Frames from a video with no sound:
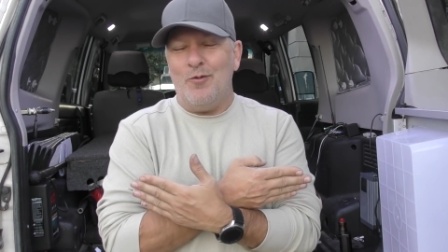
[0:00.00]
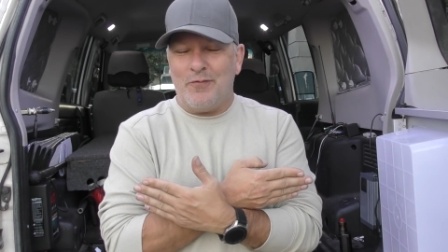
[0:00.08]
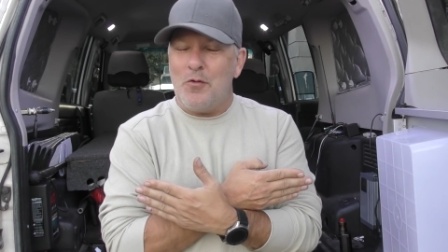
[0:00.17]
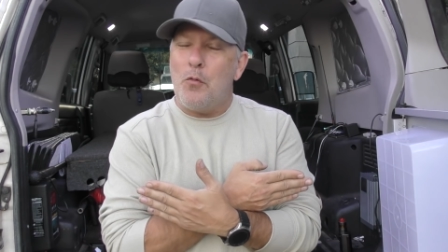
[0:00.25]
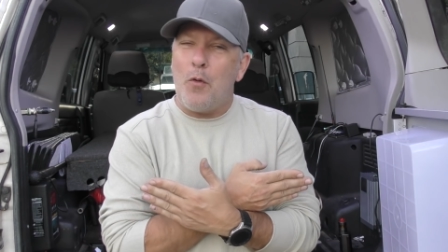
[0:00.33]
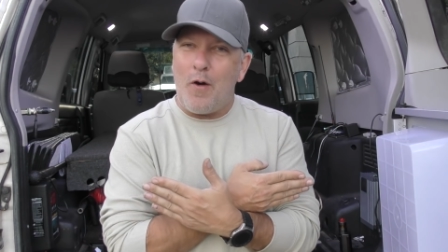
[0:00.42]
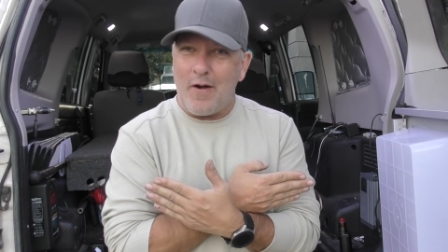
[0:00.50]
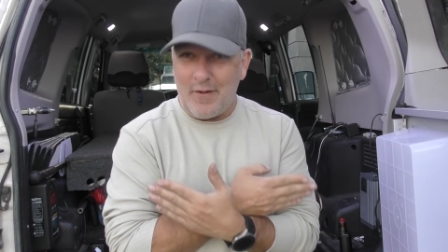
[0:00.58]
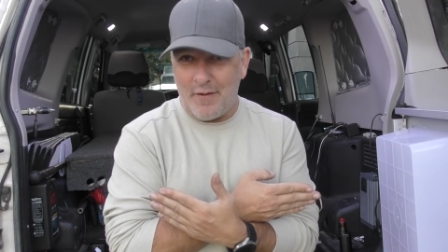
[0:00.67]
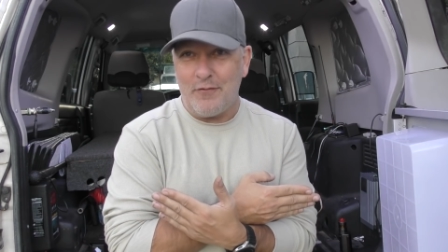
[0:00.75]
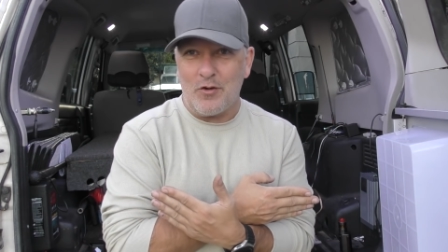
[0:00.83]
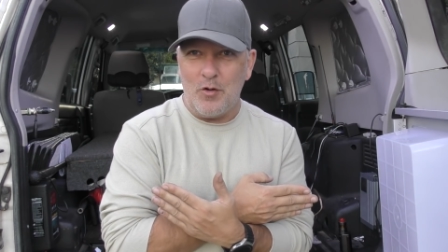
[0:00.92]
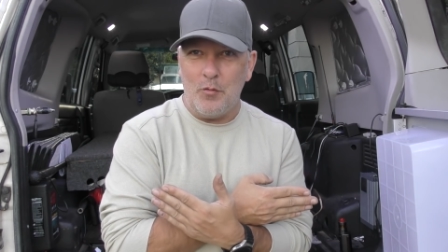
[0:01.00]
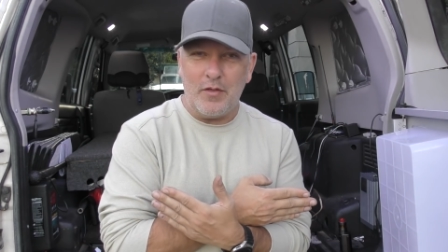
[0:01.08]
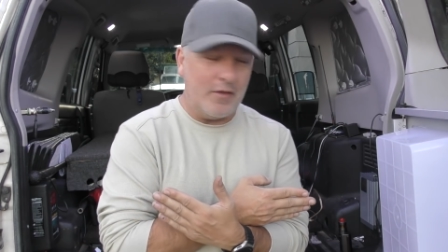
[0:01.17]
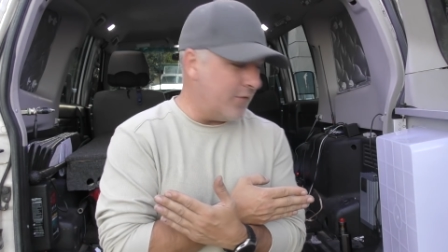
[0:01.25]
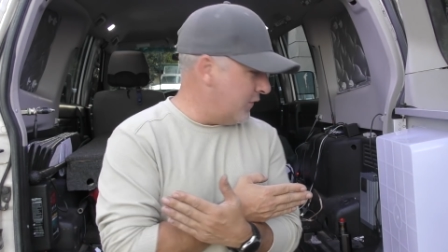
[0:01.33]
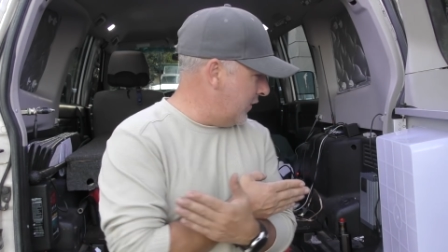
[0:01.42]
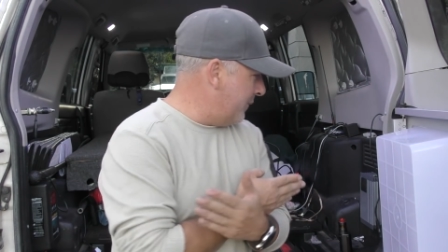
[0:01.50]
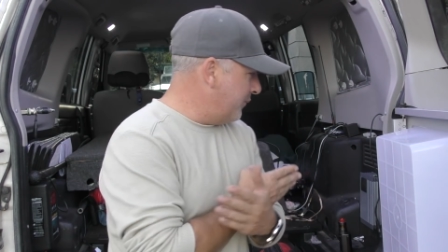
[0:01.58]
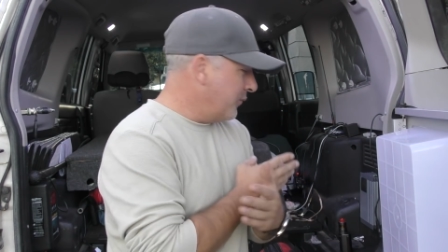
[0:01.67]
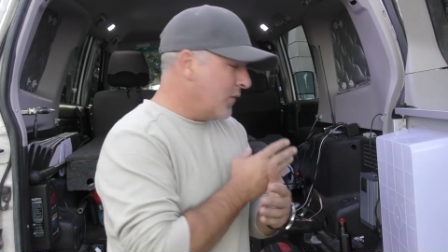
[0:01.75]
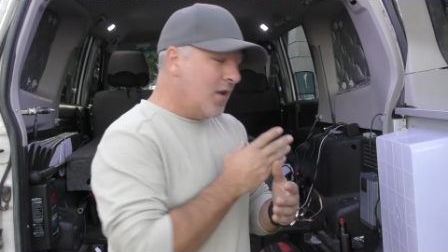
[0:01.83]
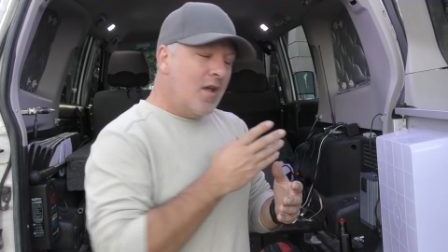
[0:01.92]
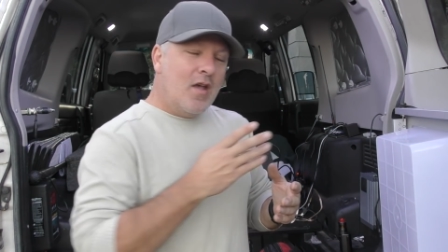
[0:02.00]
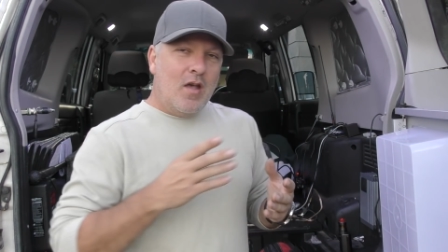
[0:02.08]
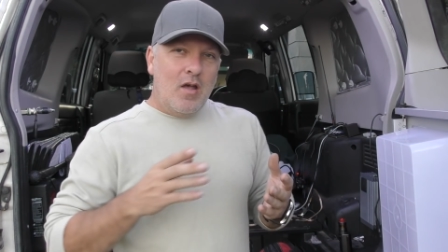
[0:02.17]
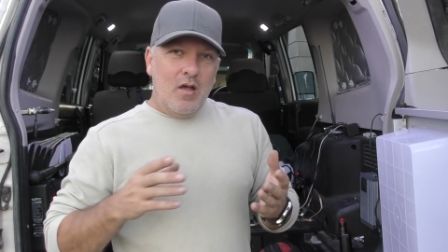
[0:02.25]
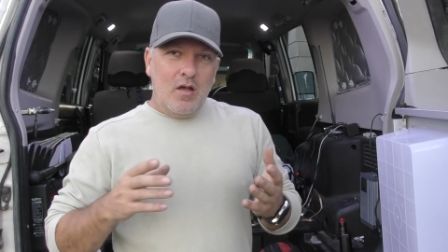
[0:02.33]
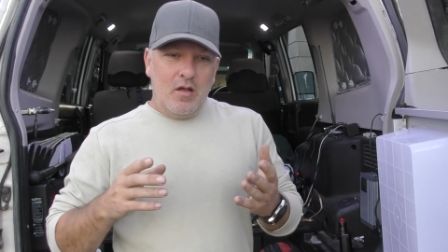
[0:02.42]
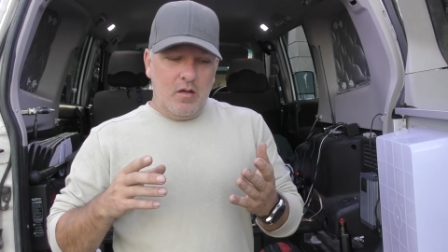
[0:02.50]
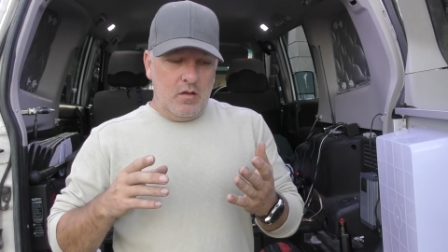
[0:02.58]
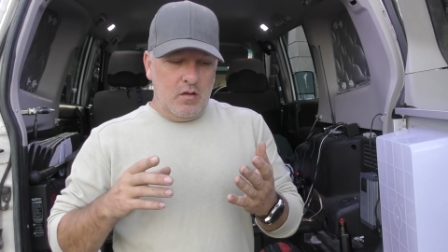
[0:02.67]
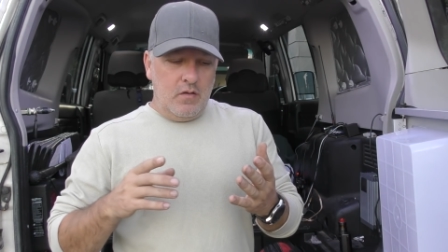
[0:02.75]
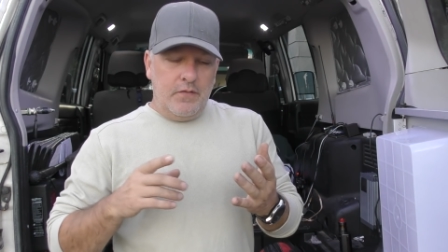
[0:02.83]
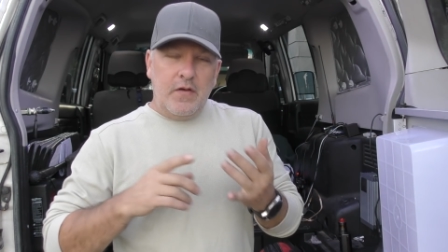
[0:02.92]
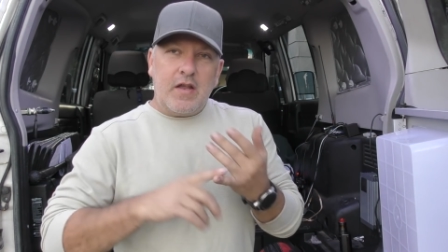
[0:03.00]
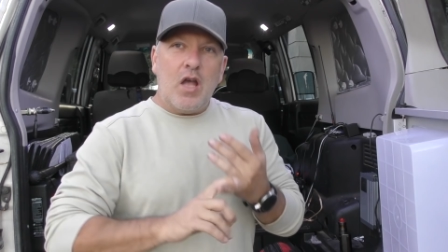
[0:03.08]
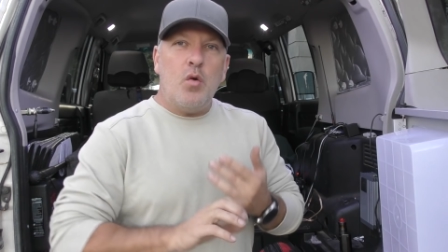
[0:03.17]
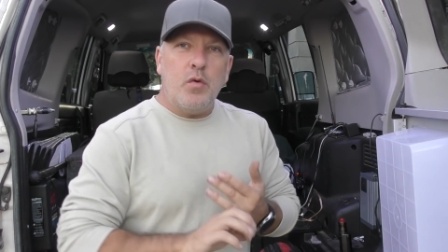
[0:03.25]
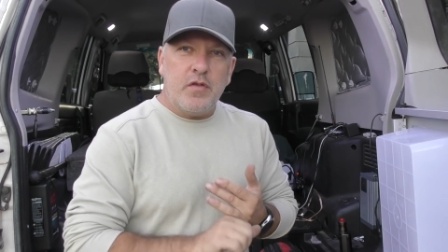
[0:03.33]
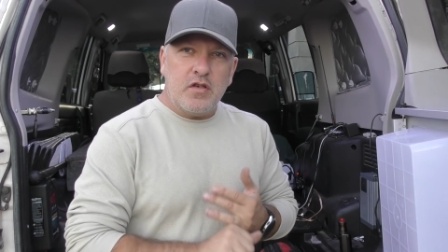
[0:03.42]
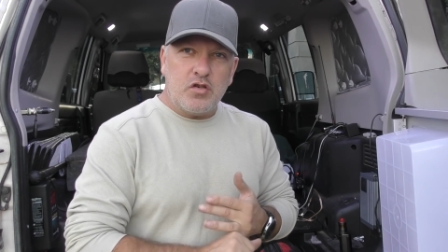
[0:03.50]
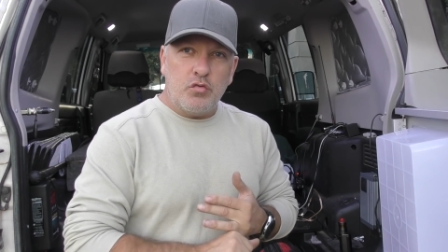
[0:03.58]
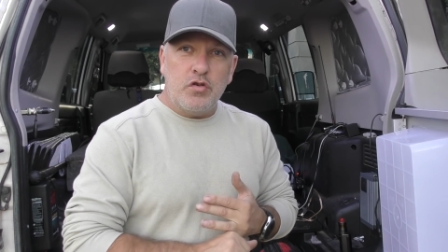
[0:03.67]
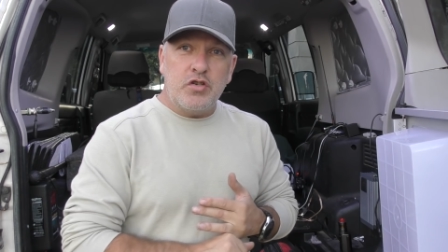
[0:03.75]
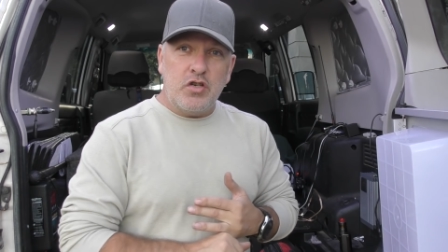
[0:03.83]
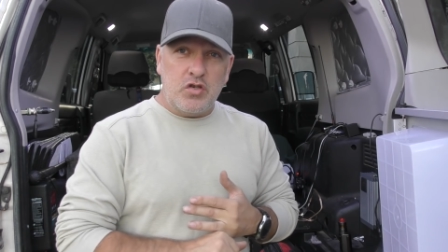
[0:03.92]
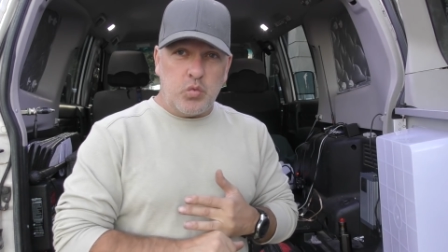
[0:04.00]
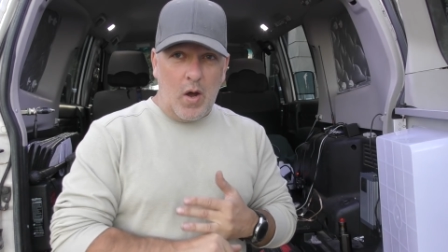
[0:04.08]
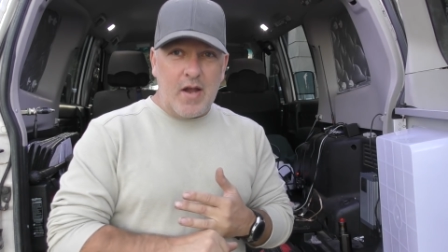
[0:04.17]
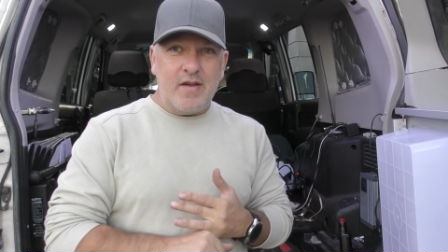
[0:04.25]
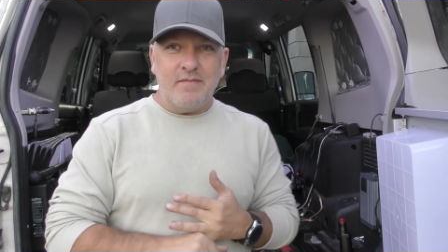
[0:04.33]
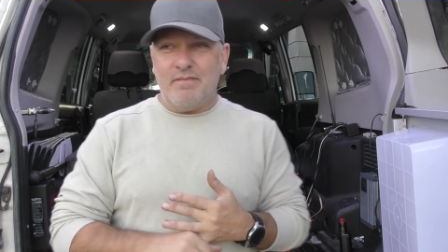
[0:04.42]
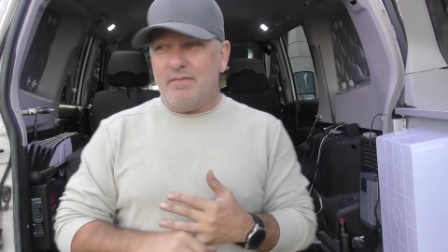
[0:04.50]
for why I've gone with lithium. They go with it to reduce weight.